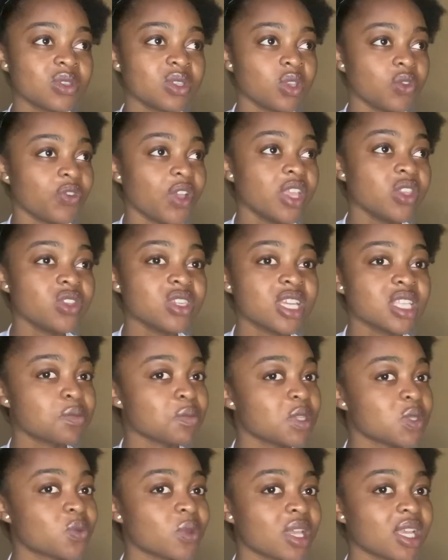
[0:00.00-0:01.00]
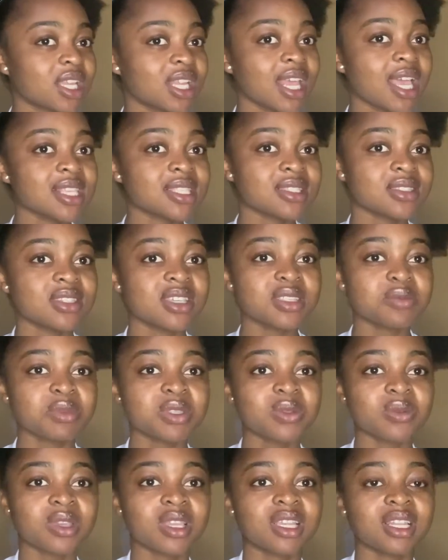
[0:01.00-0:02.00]
find you just miss one class. You
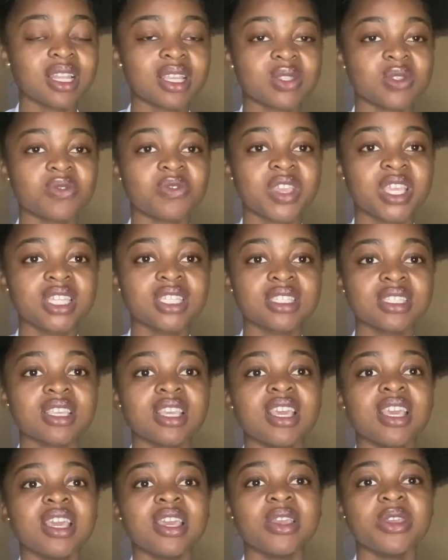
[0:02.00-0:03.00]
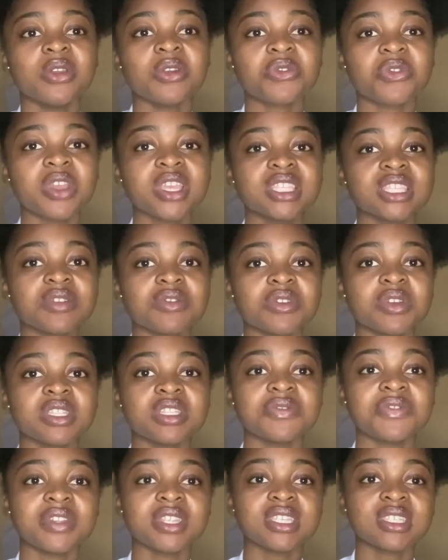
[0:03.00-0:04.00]
find your friends have
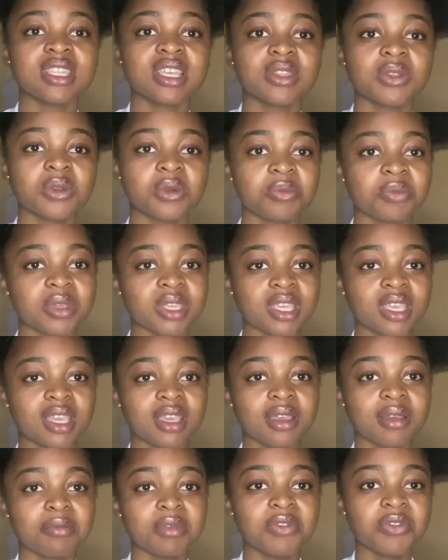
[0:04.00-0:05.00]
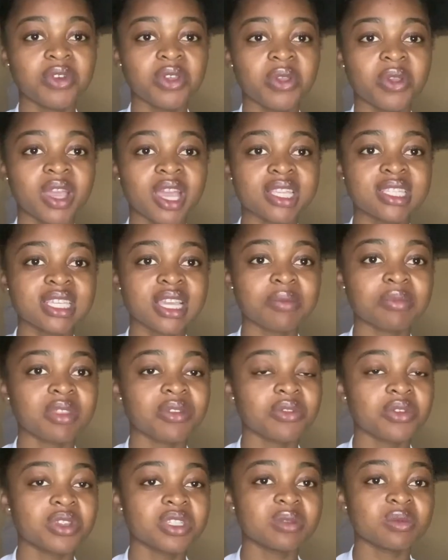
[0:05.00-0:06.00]
already finished that topic. Before you catch up, they've
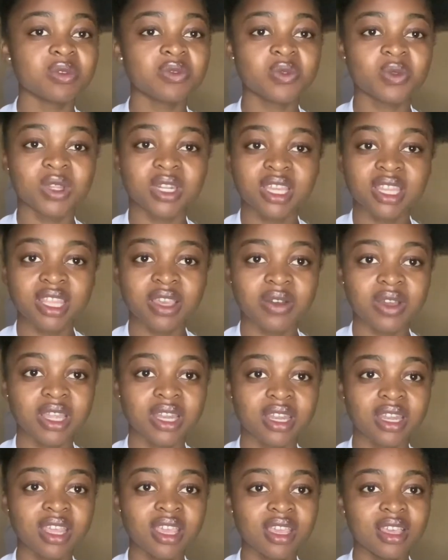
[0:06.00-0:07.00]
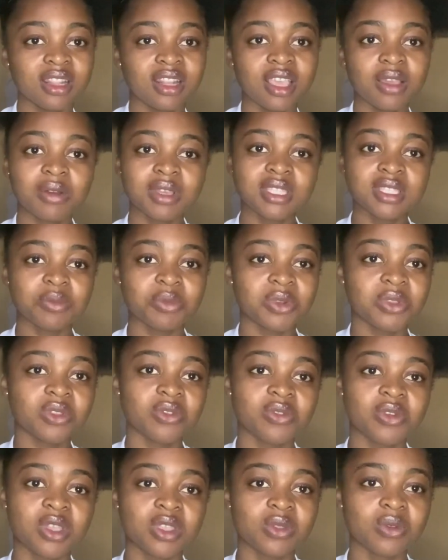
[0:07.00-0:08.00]
already moved to another one. Like, what's the point
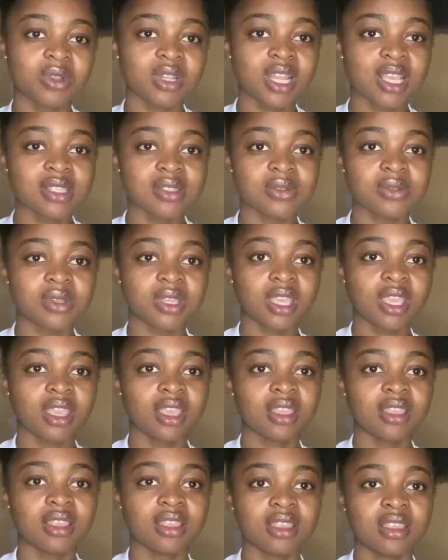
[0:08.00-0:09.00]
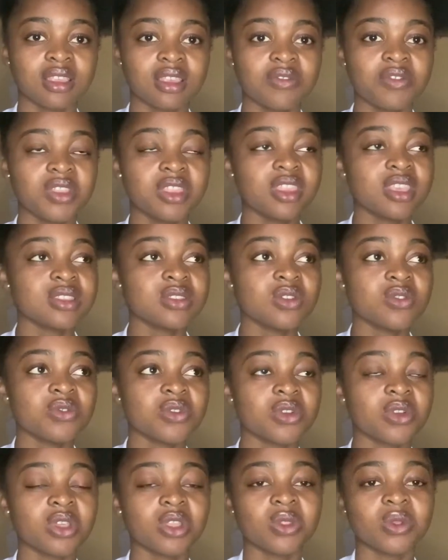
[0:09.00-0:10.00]
of going to class? Okay. Even the zeal
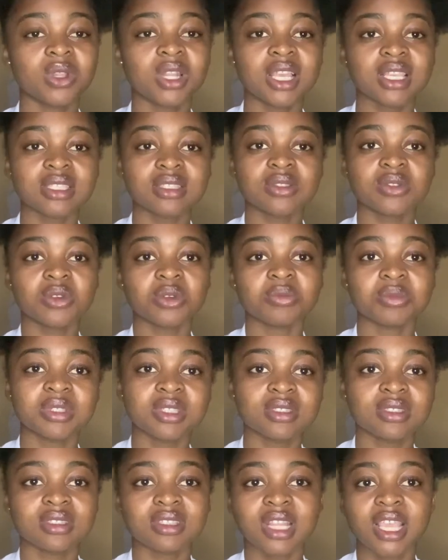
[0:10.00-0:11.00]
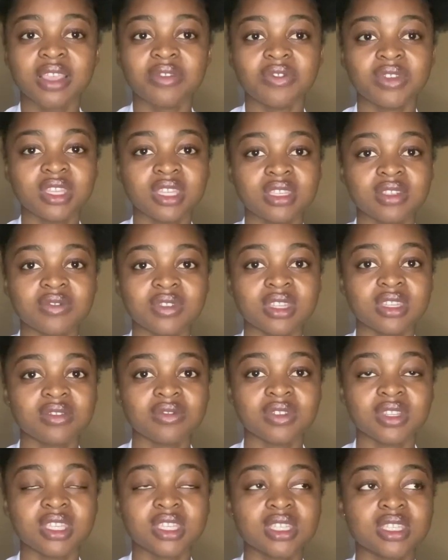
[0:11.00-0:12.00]
for going to class stopped. Like,
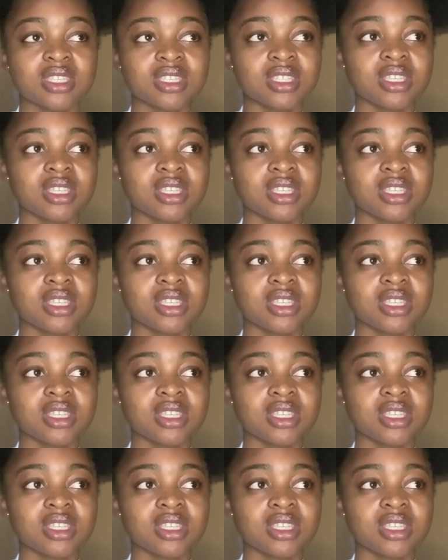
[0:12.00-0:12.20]
finished.